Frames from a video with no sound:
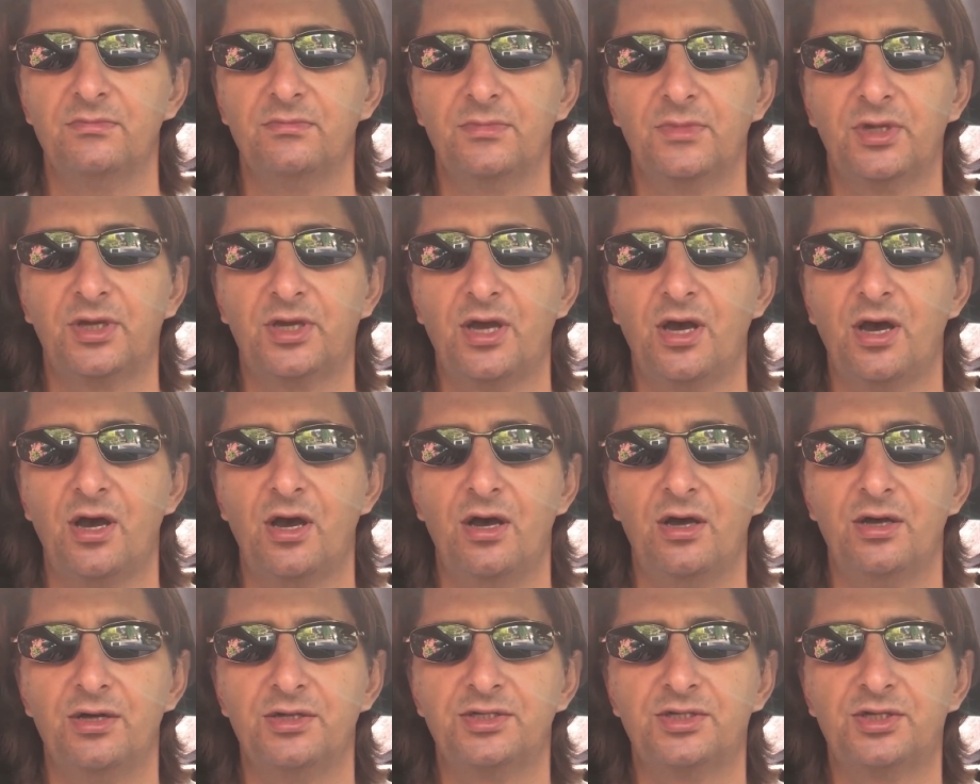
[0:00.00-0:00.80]
The
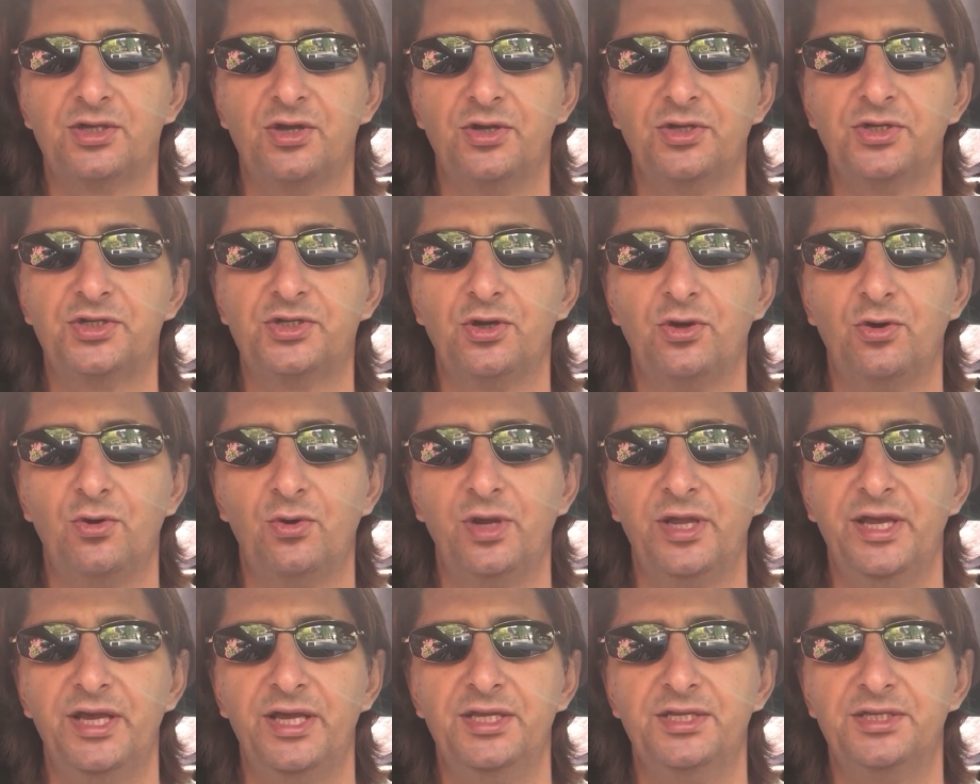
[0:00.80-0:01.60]
car's
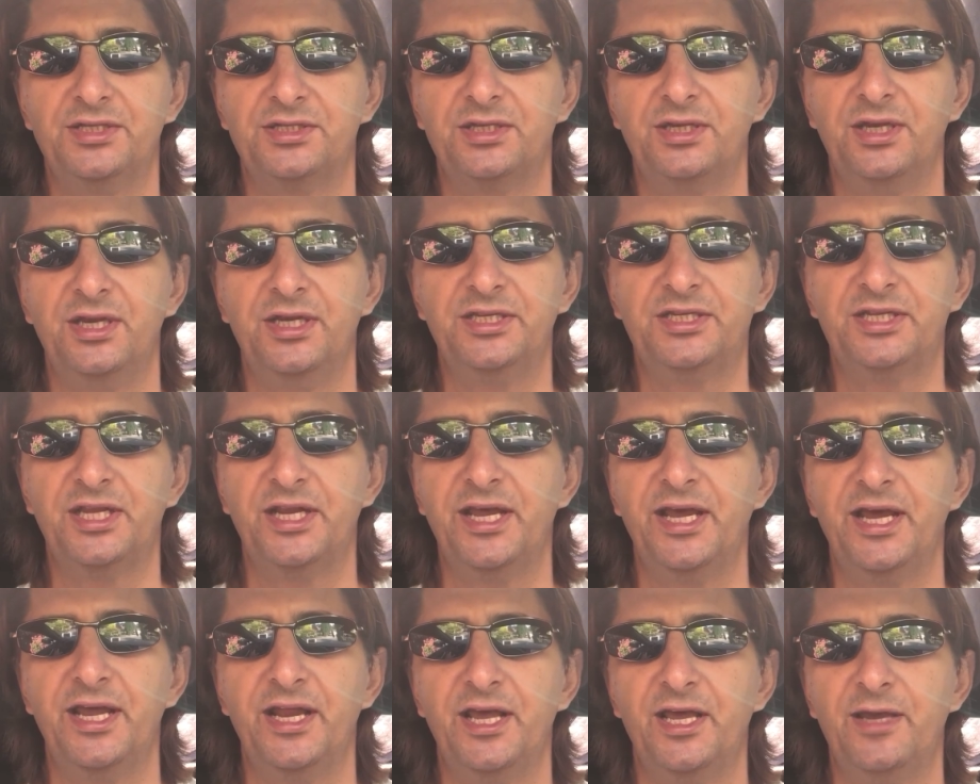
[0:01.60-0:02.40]
console is
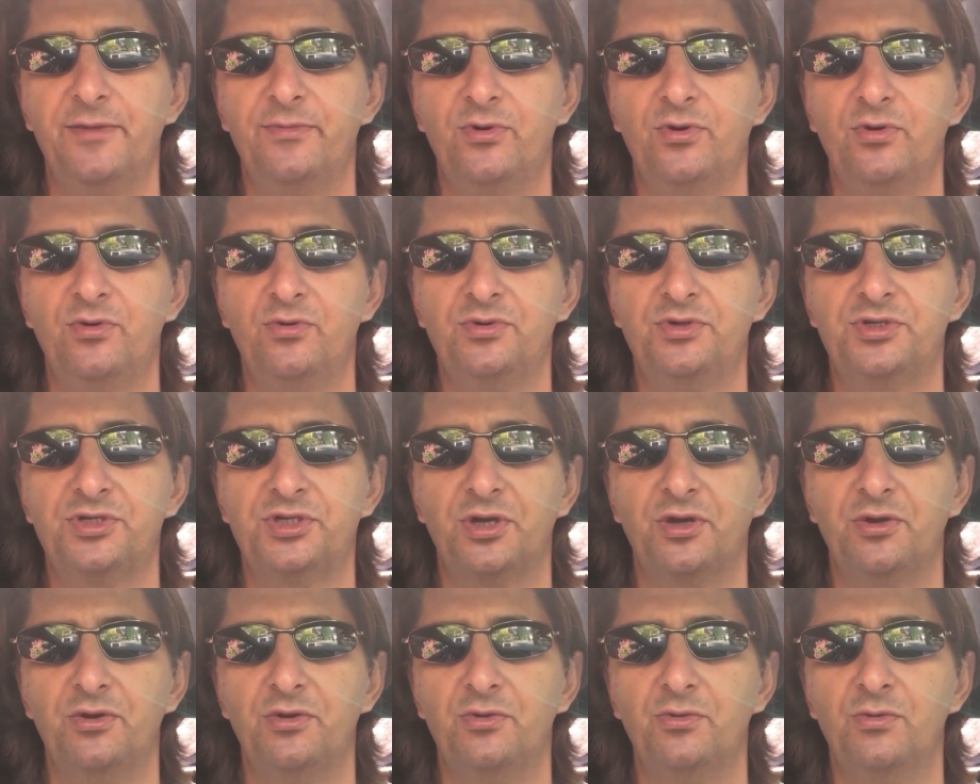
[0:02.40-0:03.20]
internet enabled,
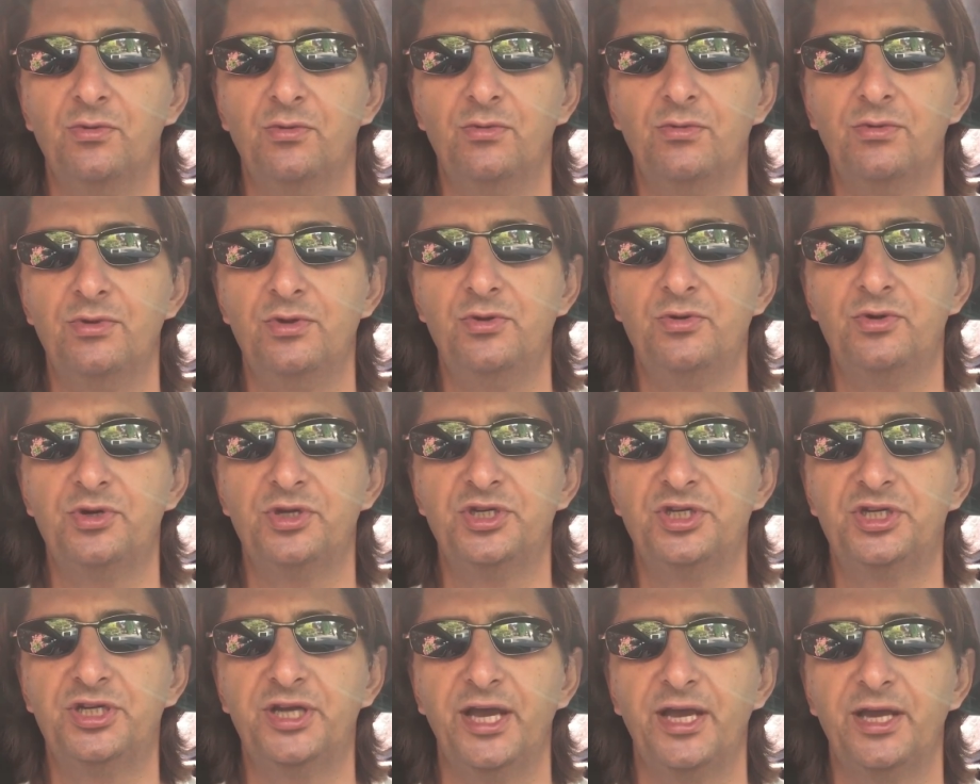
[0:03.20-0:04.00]
so you
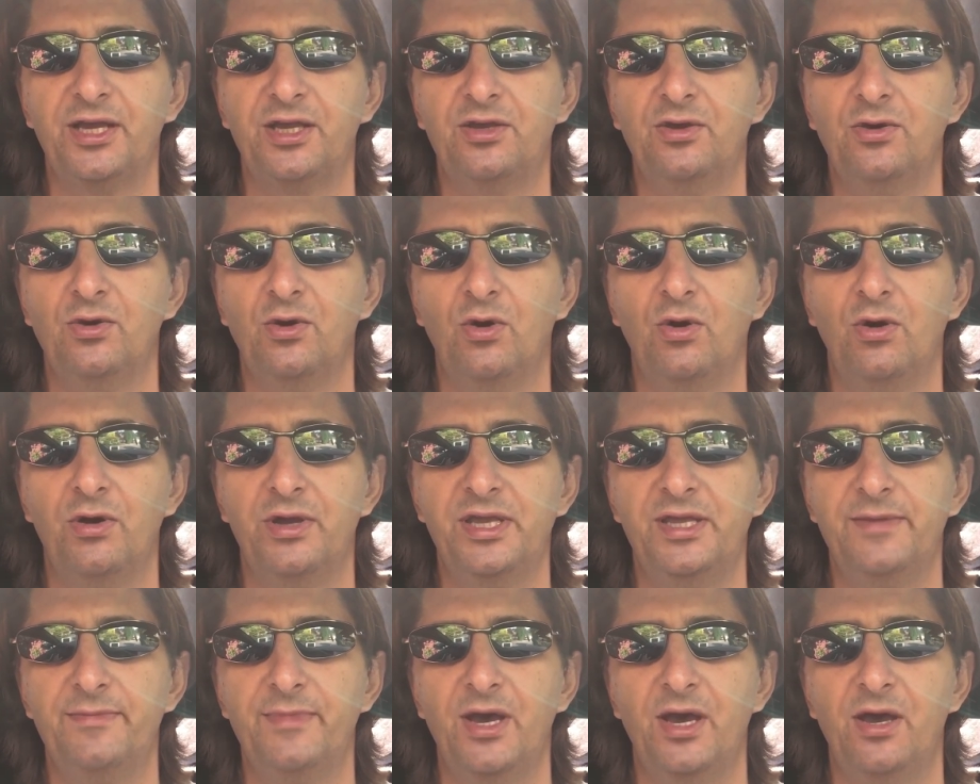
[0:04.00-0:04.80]
can check your
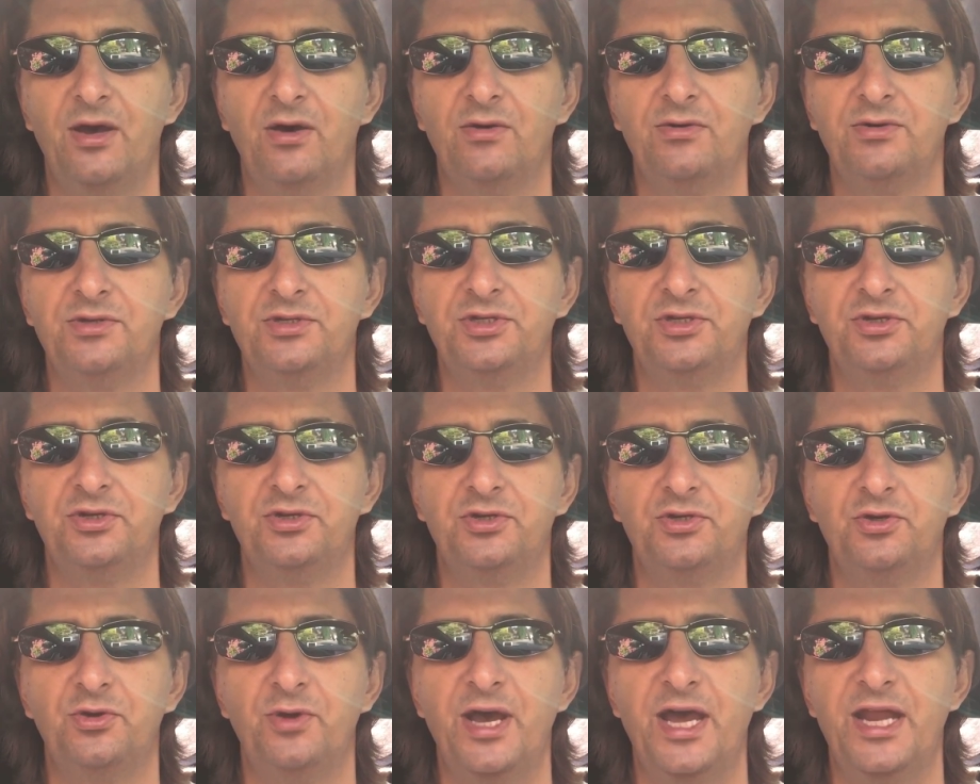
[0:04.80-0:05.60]
emails, you
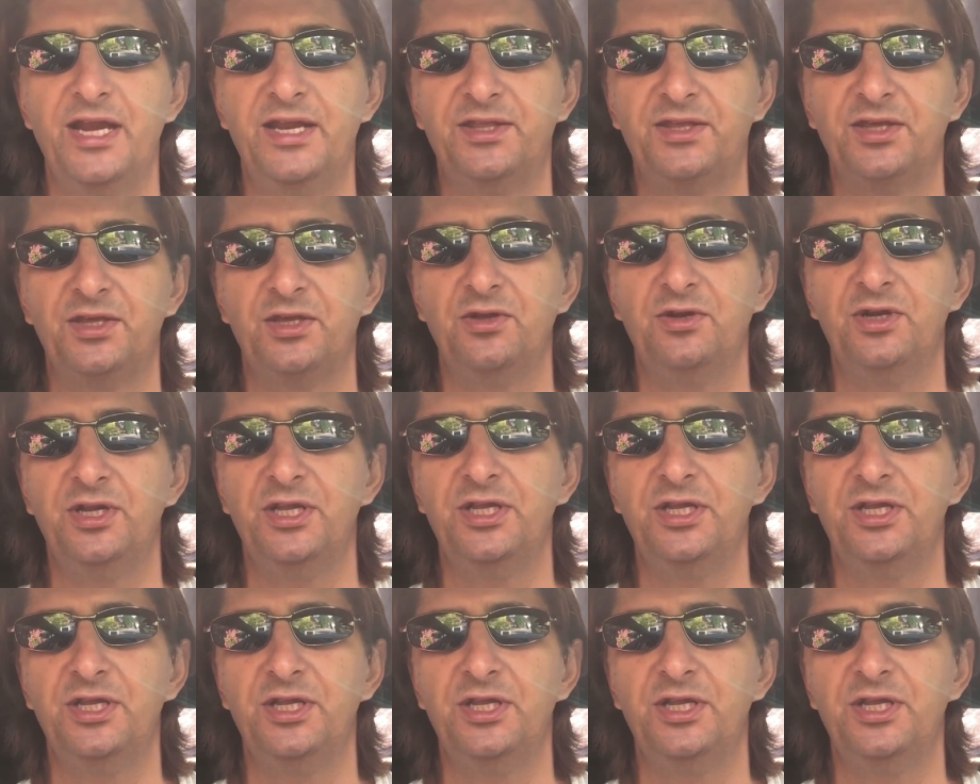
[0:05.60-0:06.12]
can do anything you